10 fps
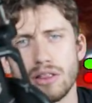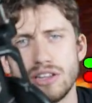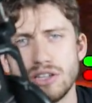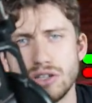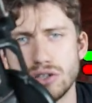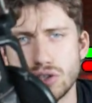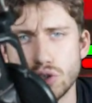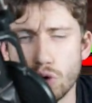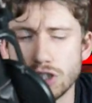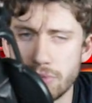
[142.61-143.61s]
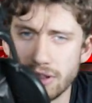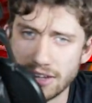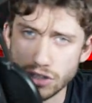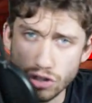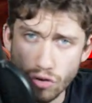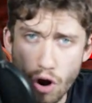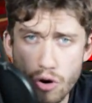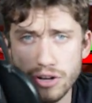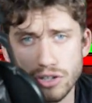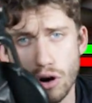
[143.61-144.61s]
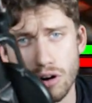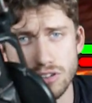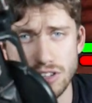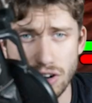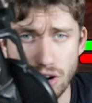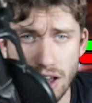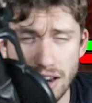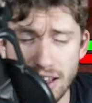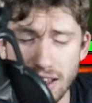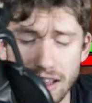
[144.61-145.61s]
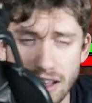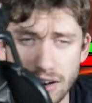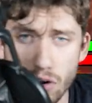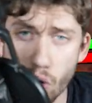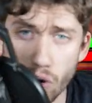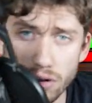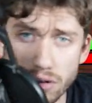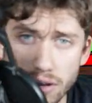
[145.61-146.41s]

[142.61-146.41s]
the sword to be like thrown and tossed and caught